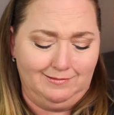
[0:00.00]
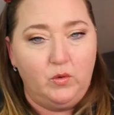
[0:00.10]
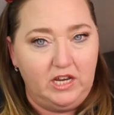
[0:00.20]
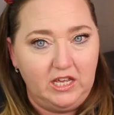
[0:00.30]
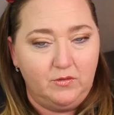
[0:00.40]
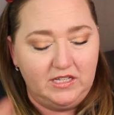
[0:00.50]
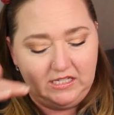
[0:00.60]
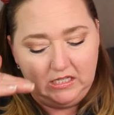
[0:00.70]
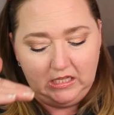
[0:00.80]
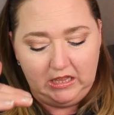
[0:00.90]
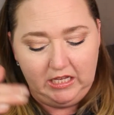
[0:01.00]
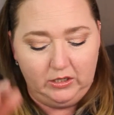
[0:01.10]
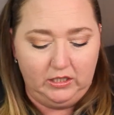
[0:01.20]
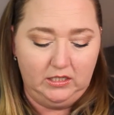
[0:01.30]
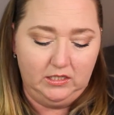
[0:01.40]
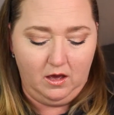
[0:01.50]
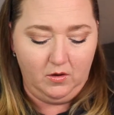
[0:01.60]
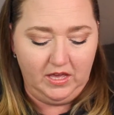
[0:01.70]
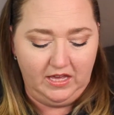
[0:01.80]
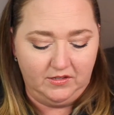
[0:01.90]
when he was little.
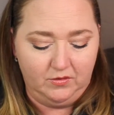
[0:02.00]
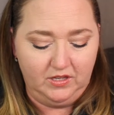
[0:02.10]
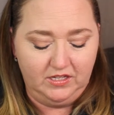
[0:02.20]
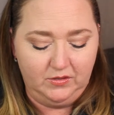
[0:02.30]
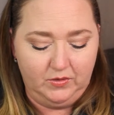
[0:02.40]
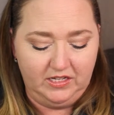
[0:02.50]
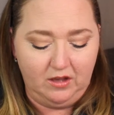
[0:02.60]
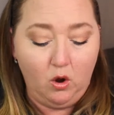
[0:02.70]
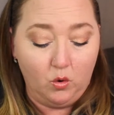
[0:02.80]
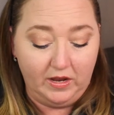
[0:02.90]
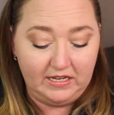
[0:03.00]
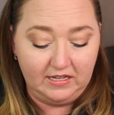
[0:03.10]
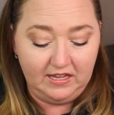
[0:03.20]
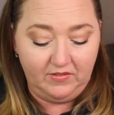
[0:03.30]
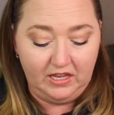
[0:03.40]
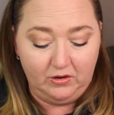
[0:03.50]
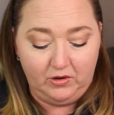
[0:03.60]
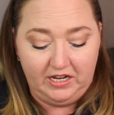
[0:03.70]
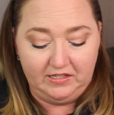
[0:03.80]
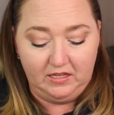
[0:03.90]
Okay, so this is what it's, oh, it does have the
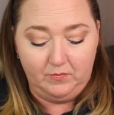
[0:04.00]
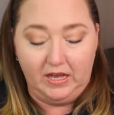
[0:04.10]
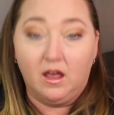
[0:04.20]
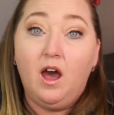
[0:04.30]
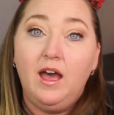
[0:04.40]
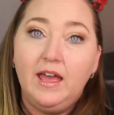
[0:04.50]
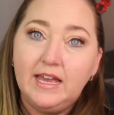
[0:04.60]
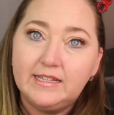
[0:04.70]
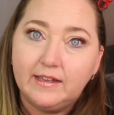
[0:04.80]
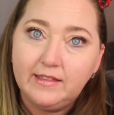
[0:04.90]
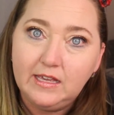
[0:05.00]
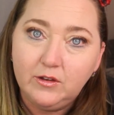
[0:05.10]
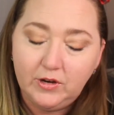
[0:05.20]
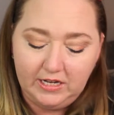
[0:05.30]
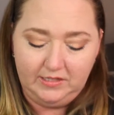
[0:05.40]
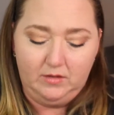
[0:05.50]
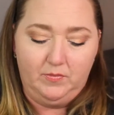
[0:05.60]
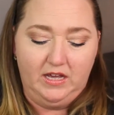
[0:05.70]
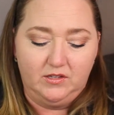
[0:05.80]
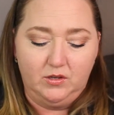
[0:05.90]
ingredients on the back. It's got the ingredients on the
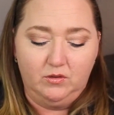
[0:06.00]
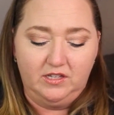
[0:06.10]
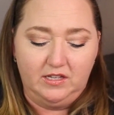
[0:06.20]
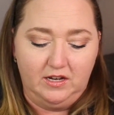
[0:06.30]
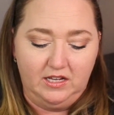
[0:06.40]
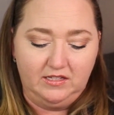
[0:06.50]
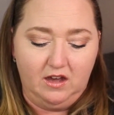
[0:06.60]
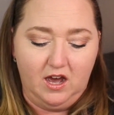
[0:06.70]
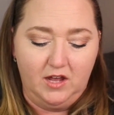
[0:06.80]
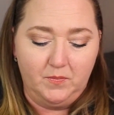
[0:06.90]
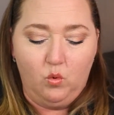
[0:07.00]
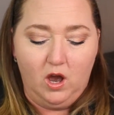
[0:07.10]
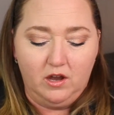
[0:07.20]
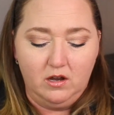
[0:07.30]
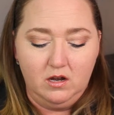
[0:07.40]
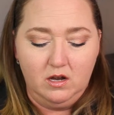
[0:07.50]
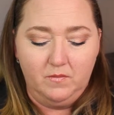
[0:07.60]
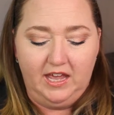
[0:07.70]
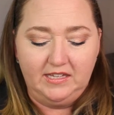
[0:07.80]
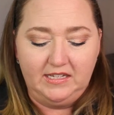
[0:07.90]
back. So listen, it's got water,
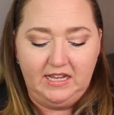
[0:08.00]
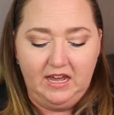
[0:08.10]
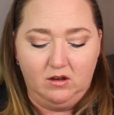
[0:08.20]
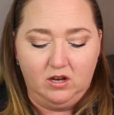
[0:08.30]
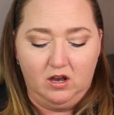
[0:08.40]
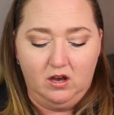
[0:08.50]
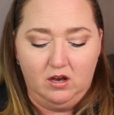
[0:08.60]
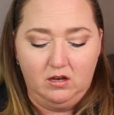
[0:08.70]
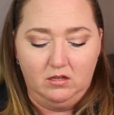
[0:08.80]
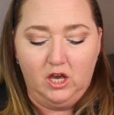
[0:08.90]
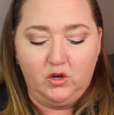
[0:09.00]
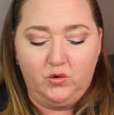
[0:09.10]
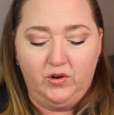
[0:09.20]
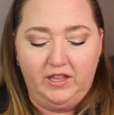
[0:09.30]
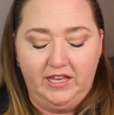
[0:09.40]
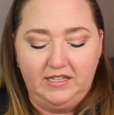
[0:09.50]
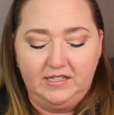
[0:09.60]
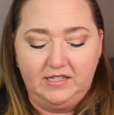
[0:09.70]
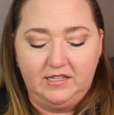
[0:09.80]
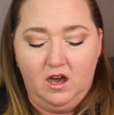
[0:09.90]
SD alcohol,
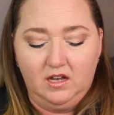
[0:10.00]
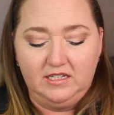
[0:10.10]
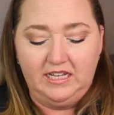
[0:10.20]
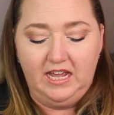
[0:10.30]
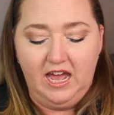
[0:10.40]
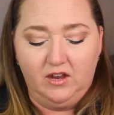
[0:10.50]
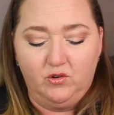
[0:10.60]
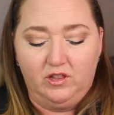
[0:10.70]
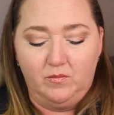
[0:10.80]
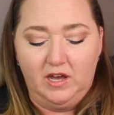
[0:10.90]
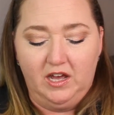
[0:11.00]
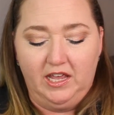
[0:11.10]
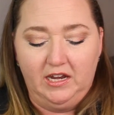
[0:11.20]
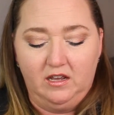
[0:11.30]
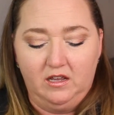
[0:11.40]
acrylates, octiacrylamide,